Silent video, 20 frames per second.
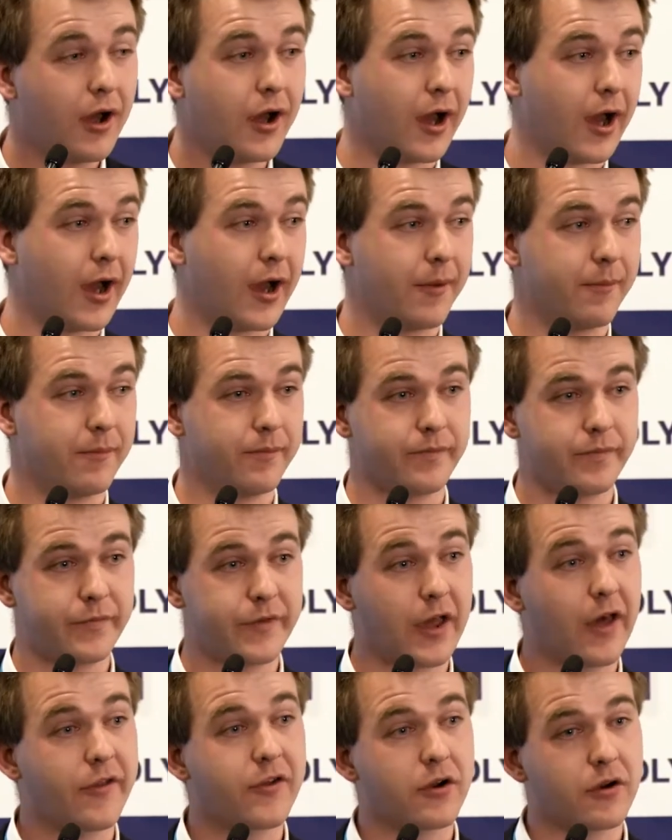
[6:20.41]
Um,
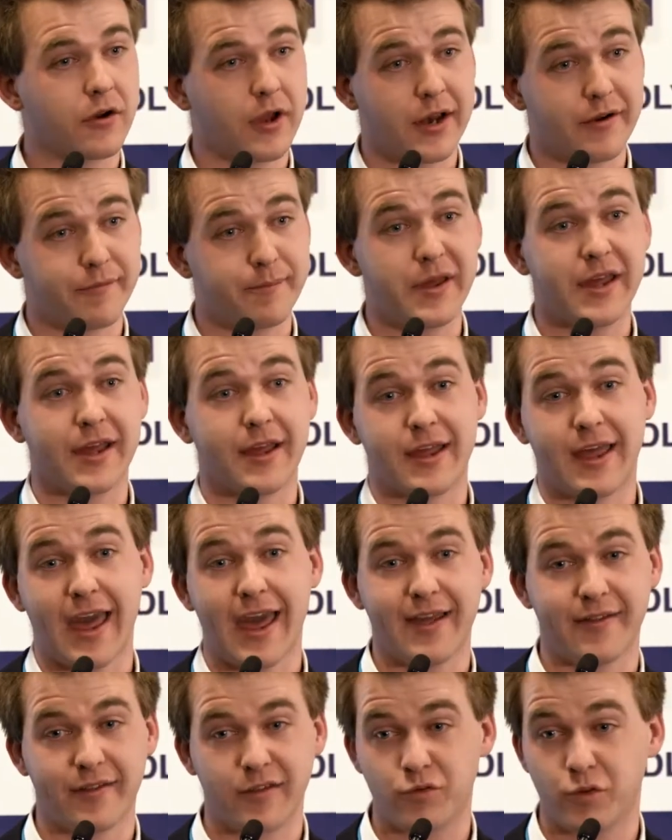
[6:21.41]
the other kind of big
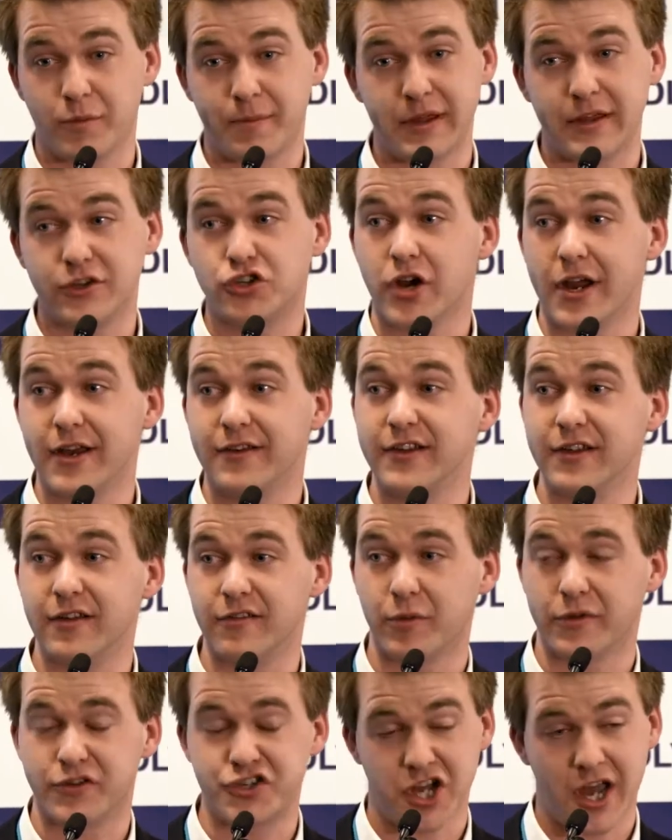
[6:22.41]
gains would be trade
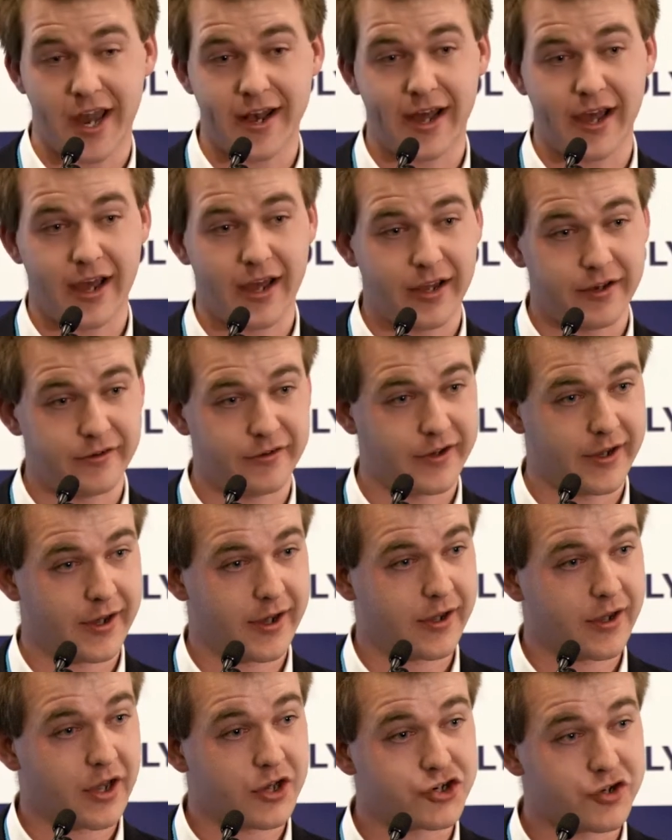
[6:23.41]
deals with China,
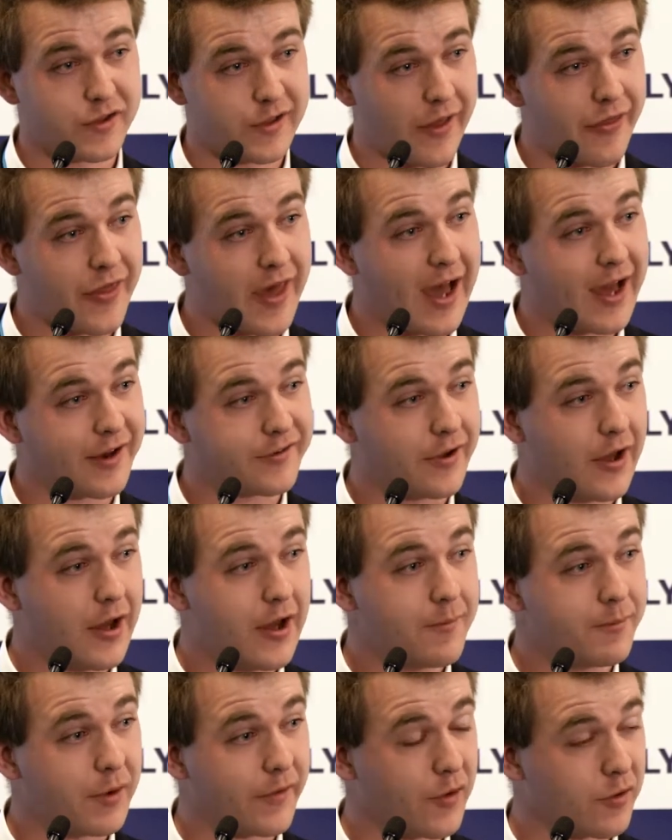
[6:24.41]
India, countries like that.
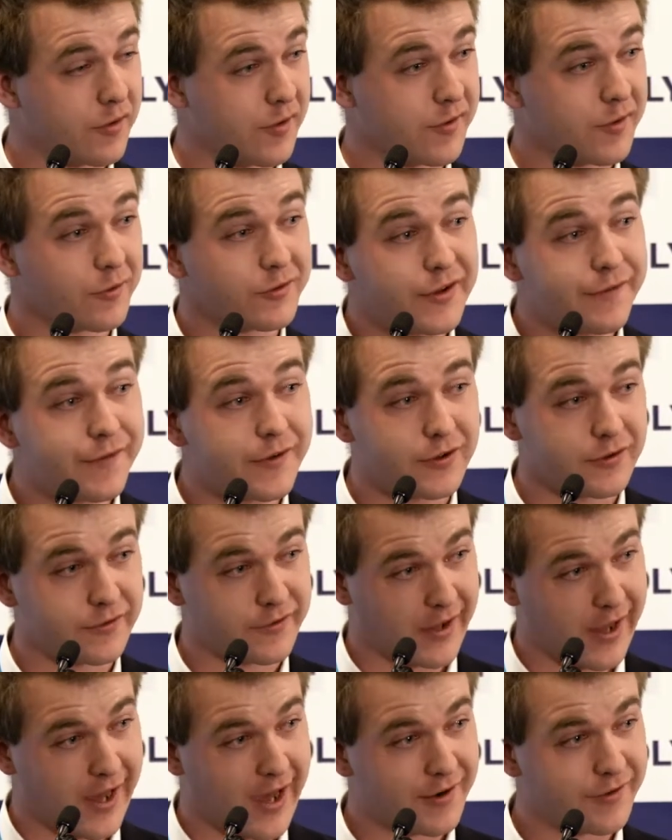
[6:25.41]
But those are so difficult
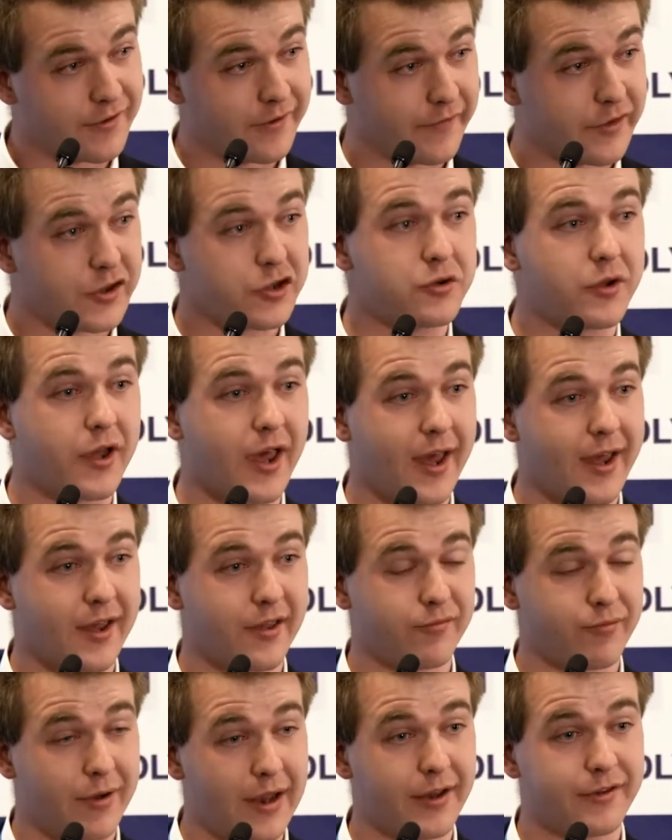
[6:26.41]
to get, and the UK
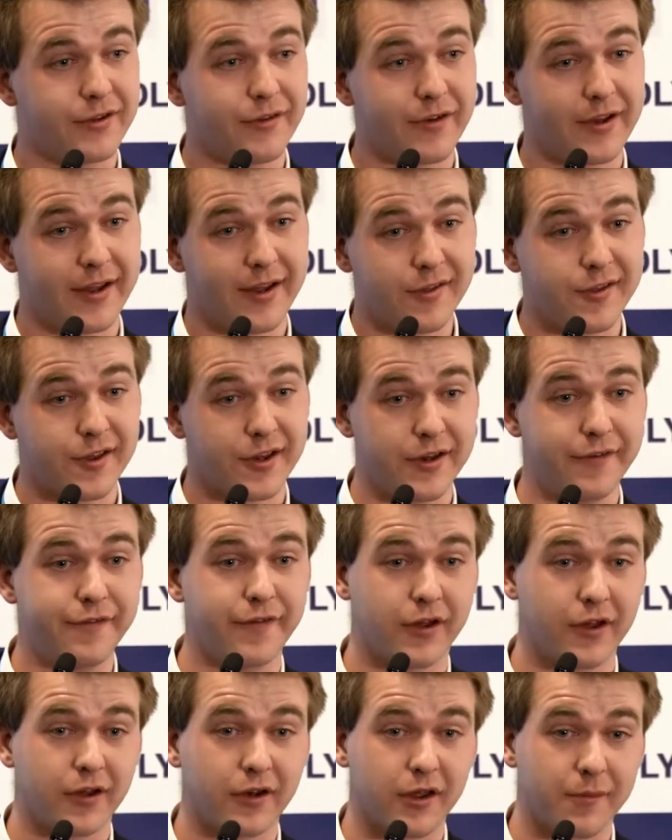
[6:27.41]
is relatively
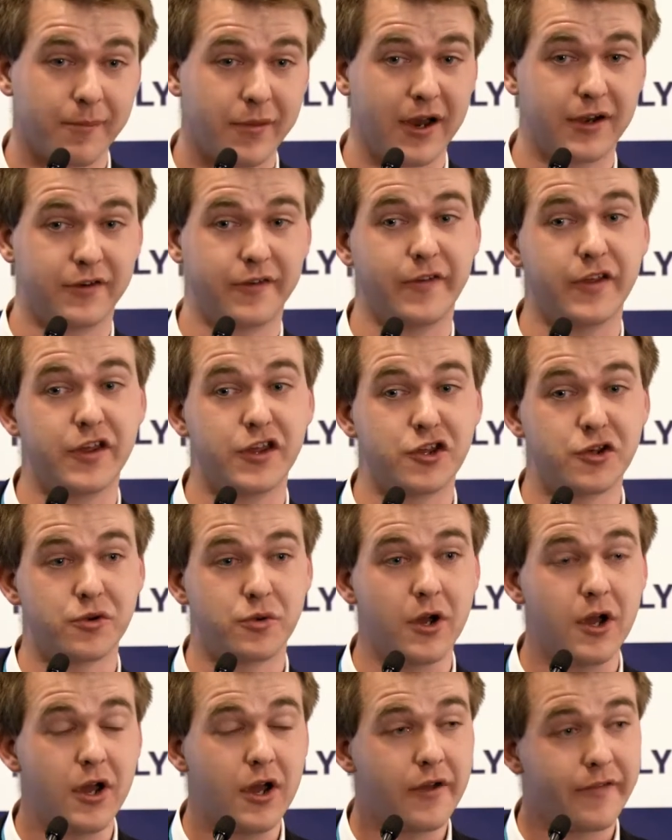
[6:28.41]
insignificant compared to the EU,
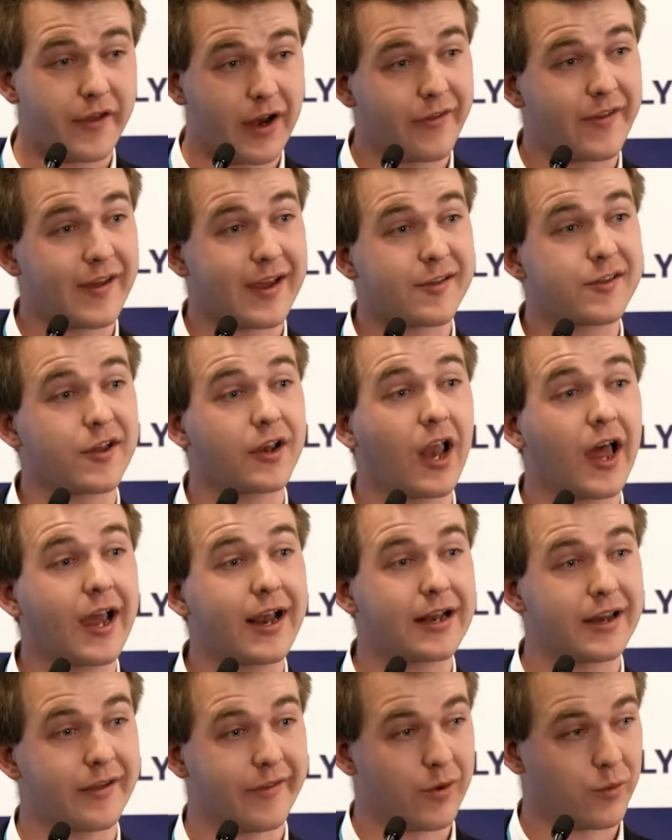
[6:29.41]
that I think it's
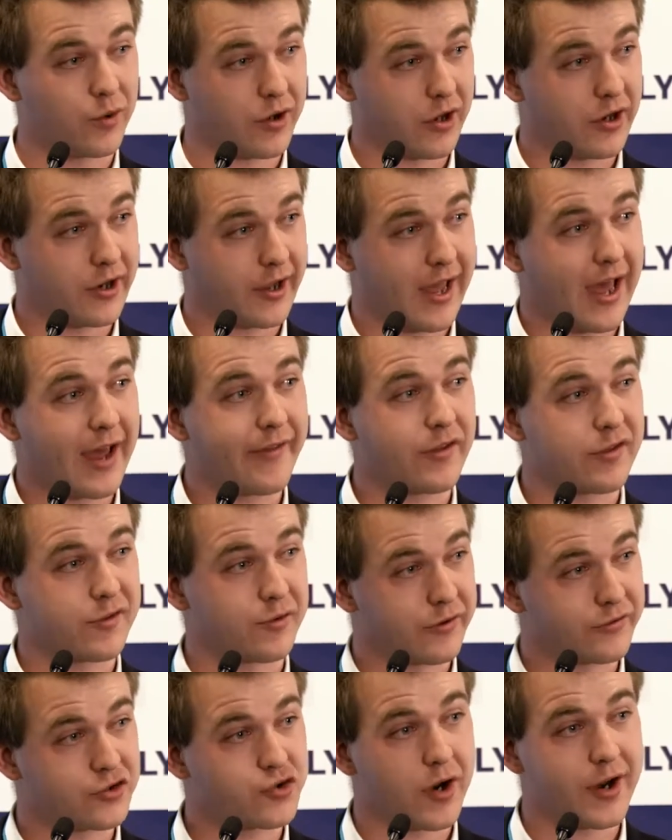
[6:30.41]
unlikely that we're going to get the
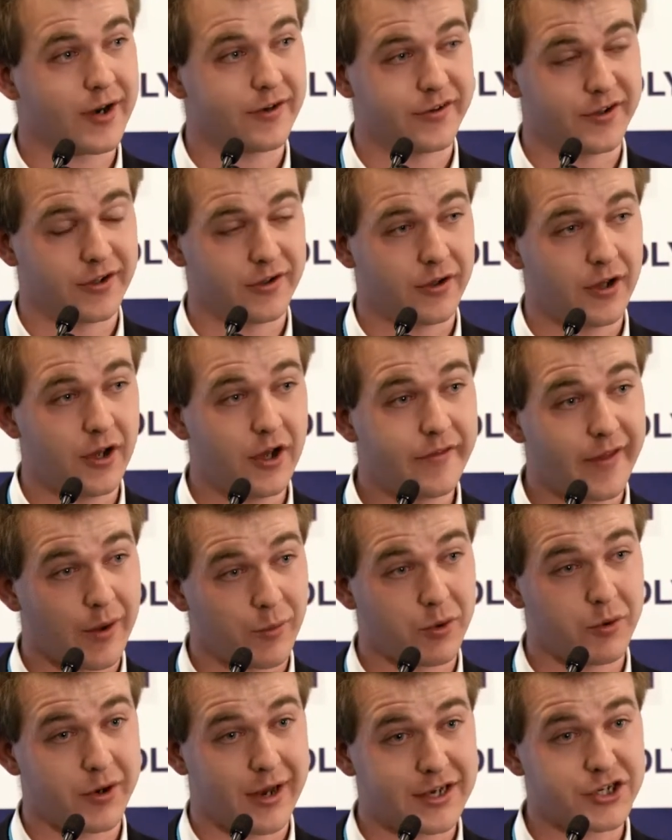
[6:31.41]
sort of trade deal that
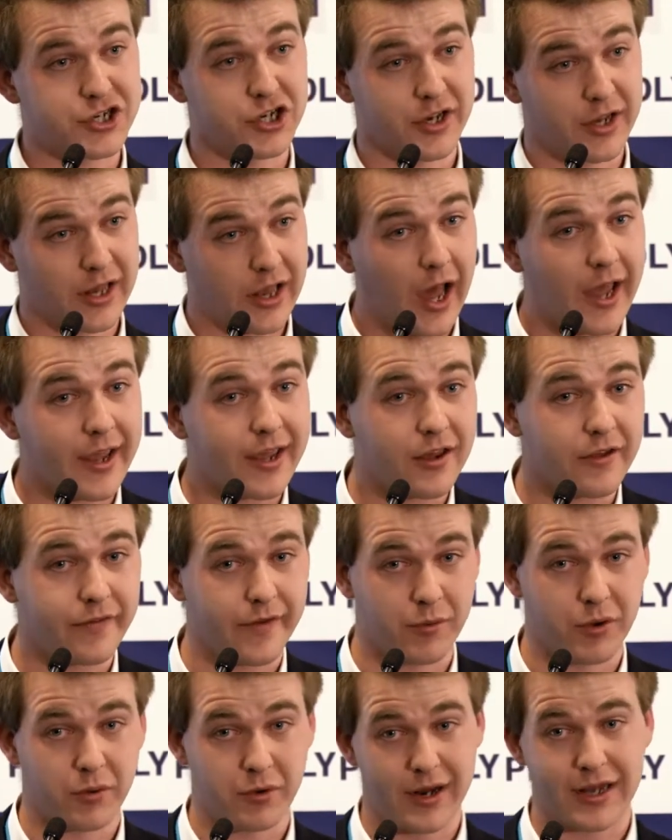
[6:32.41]
we would actually like,
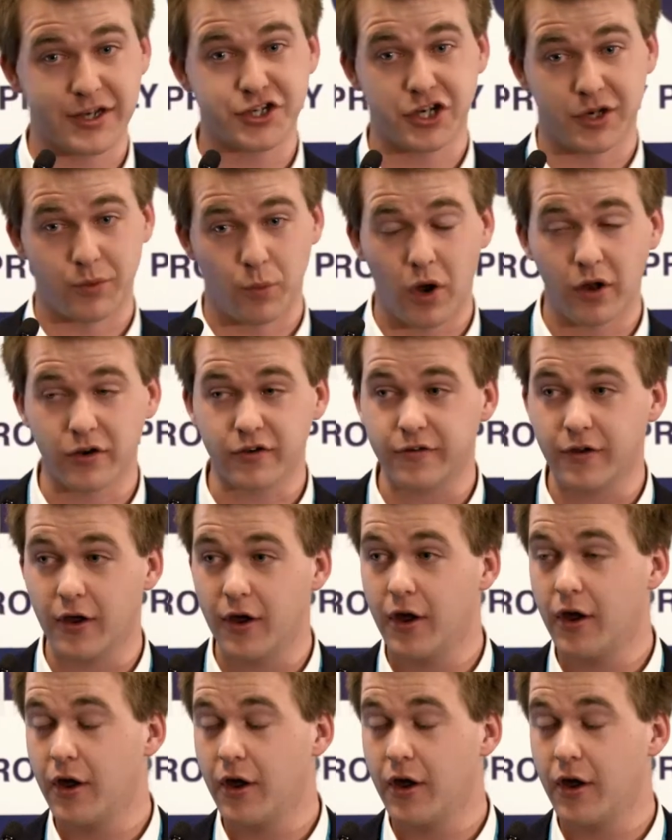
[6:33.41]
that we would actually want.